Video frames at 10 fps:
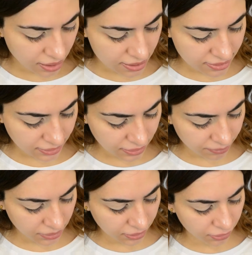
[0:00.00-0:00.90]
I think I'm
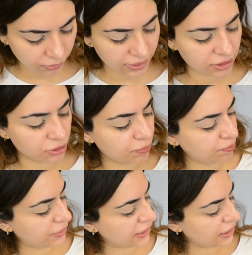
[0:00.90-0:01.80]
going to go into
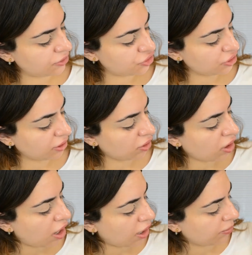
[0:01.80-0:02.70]
Peach
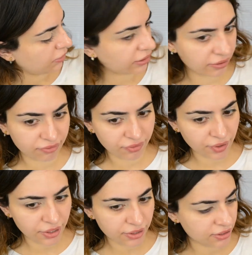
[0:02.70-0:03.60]
Cobbler
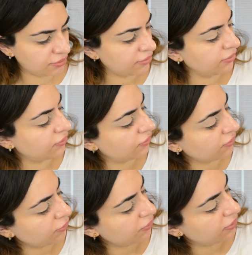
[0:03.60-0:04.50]
first.
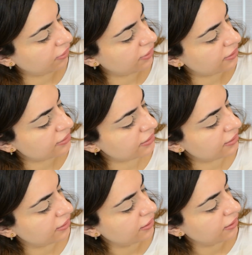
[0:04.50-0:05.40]
So this
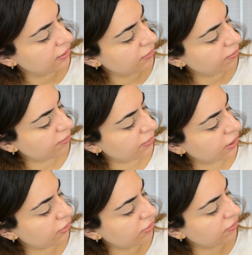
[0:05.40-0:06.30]

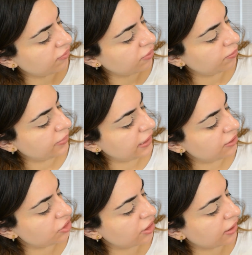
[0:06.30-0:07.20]
beautiful
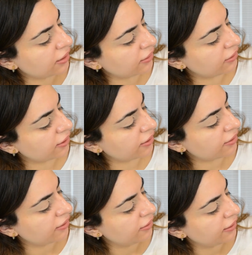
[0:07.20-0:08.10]
peachy
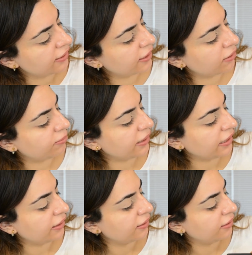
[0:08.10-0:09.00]
color, it'll
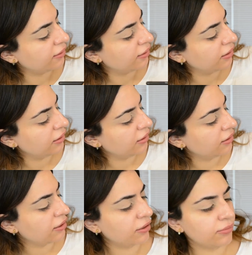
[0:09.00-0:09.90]
be
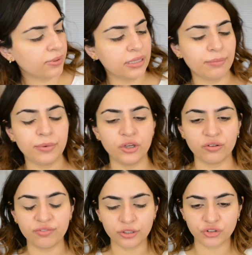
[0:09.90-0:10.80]
a really
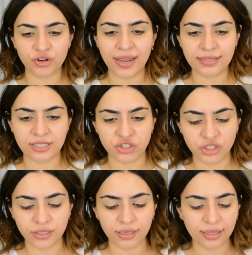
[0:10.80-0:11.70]
beautiful
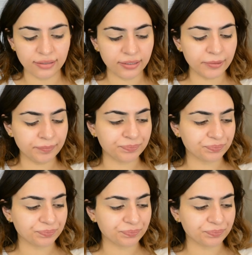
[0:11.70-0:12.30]
transition color.